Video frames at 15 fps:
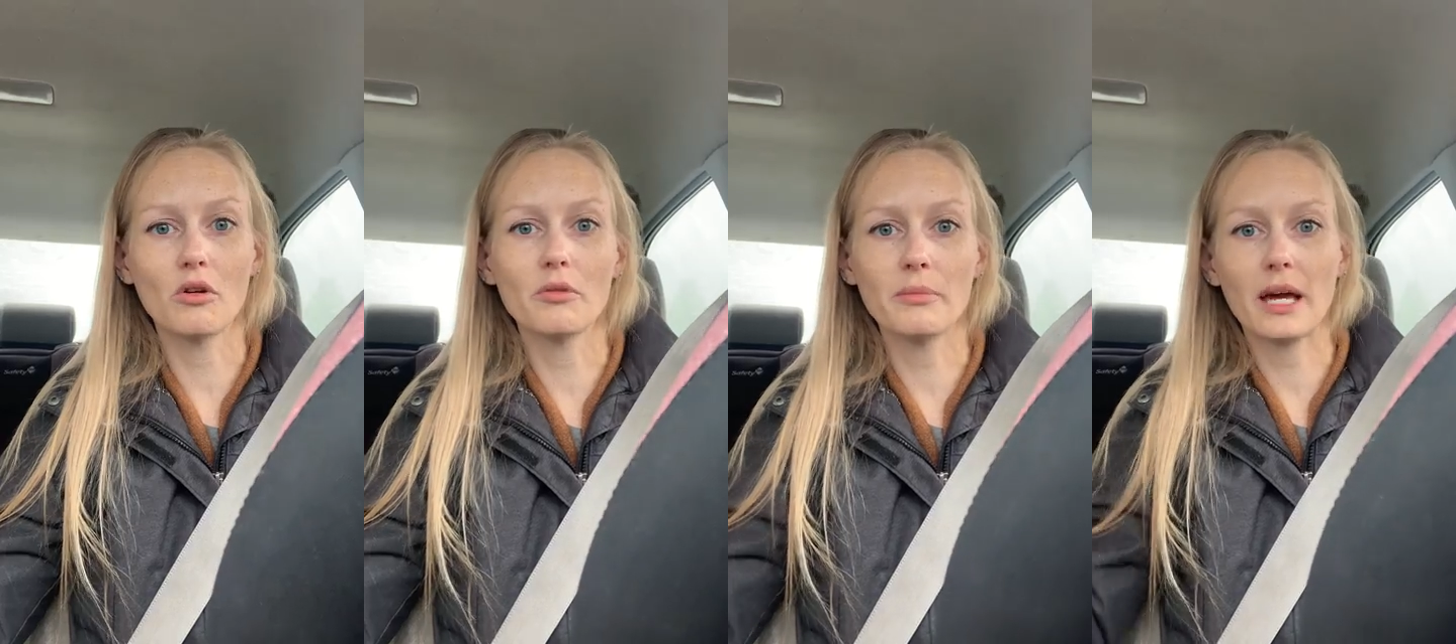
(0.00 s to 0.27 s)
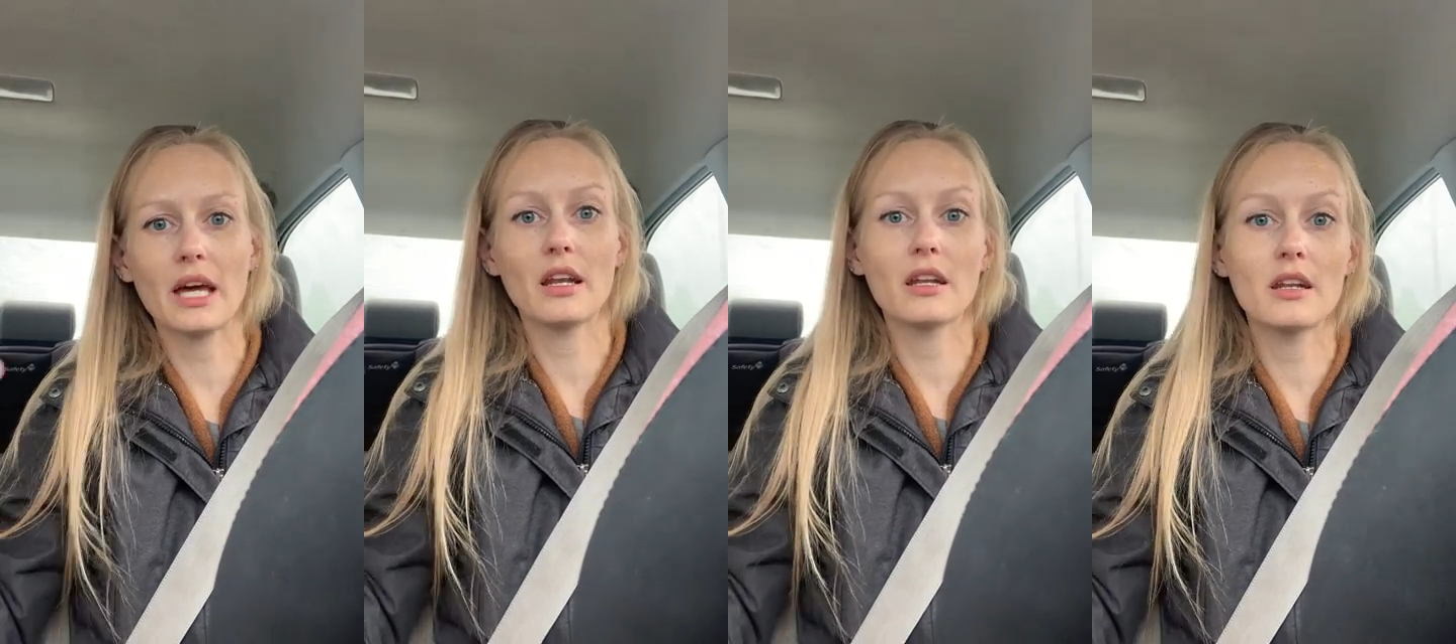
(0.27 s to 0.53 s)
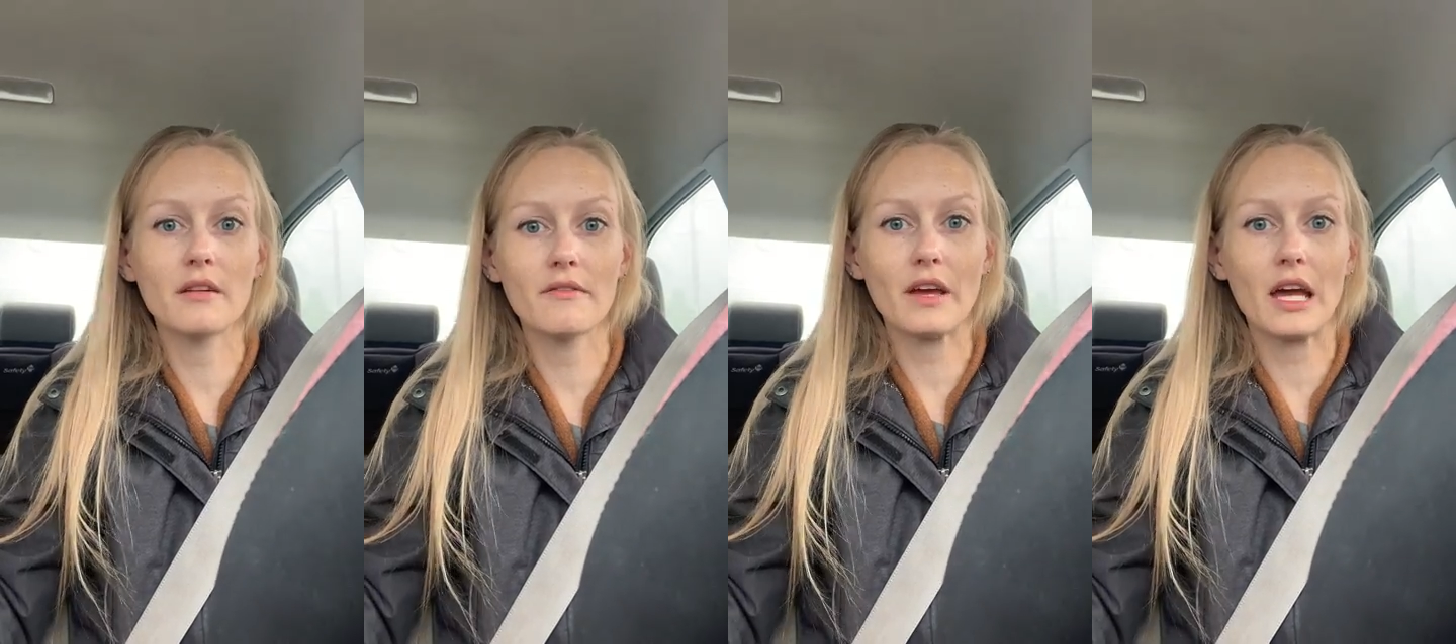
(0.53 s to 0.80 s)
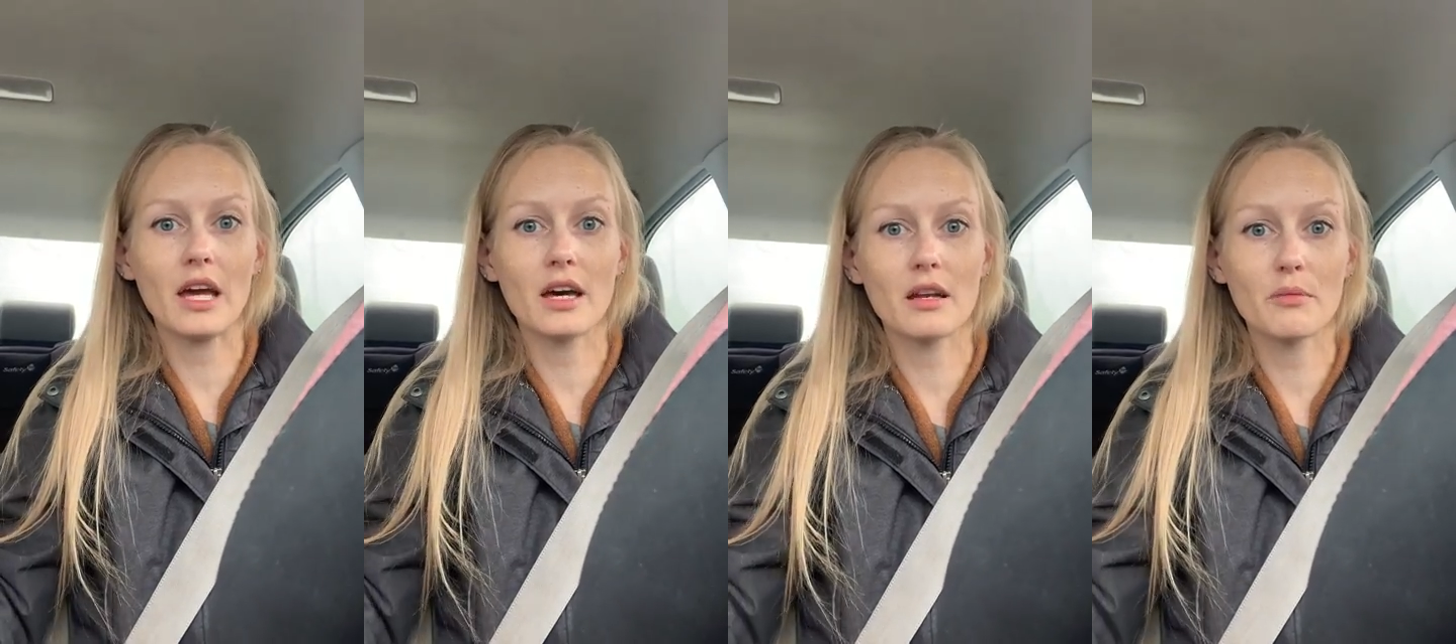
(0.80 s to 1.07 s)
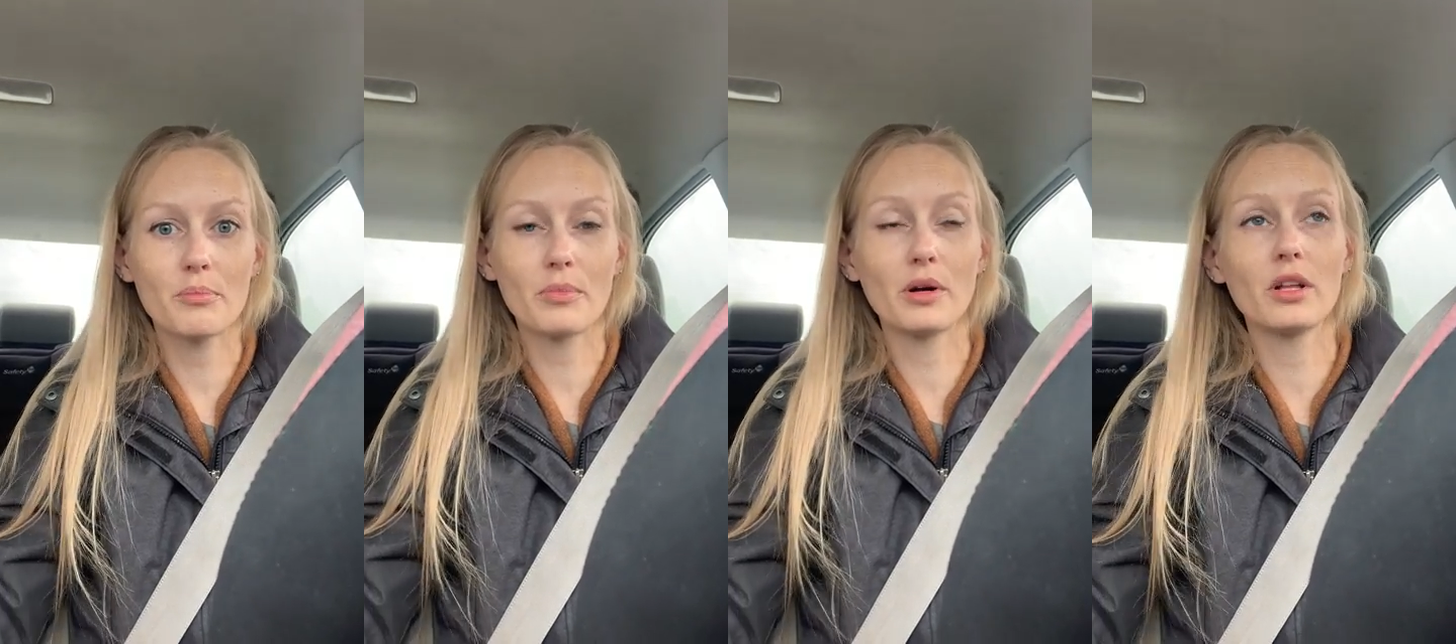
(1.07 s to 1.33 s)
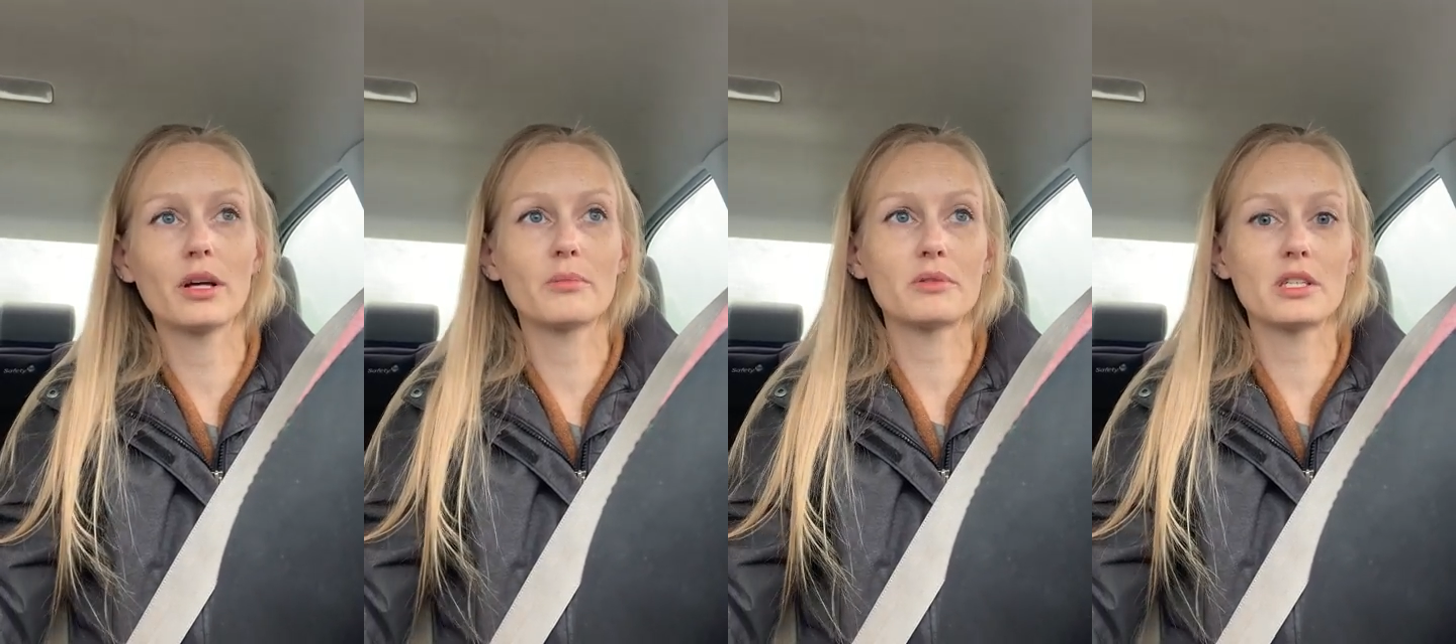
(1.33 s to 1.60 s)
old man in a van
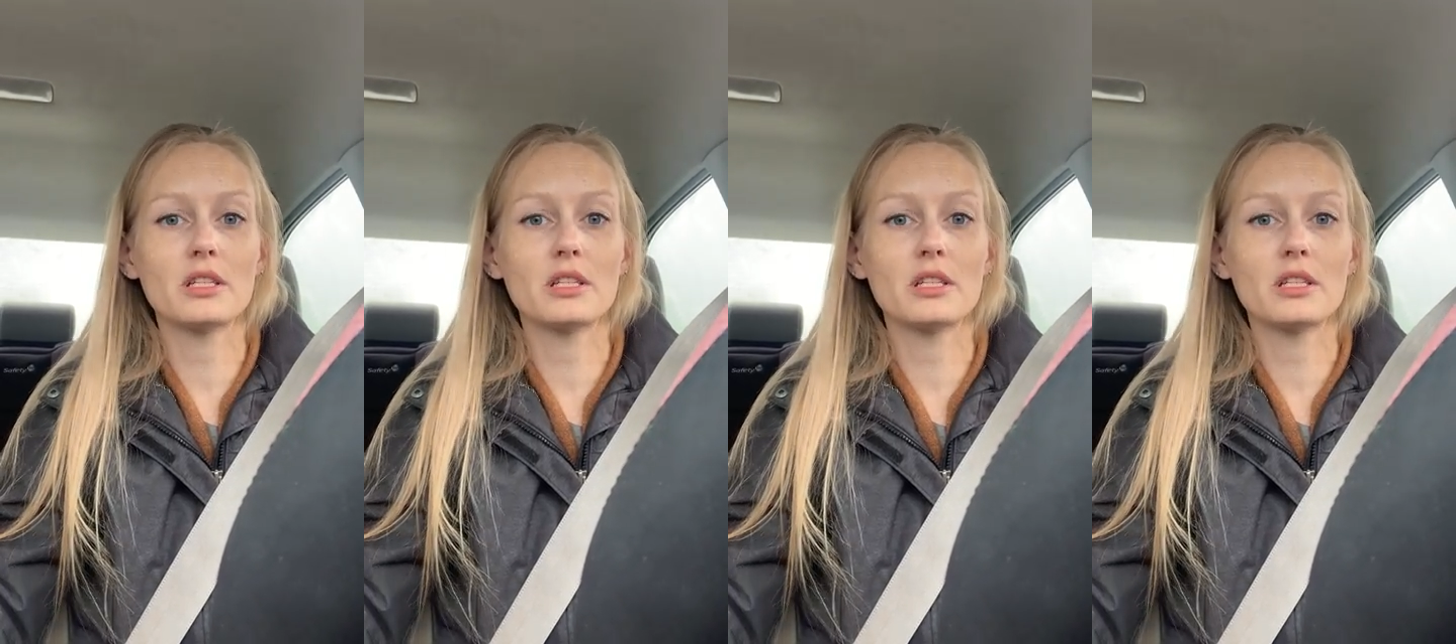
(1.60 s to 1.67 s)
pull up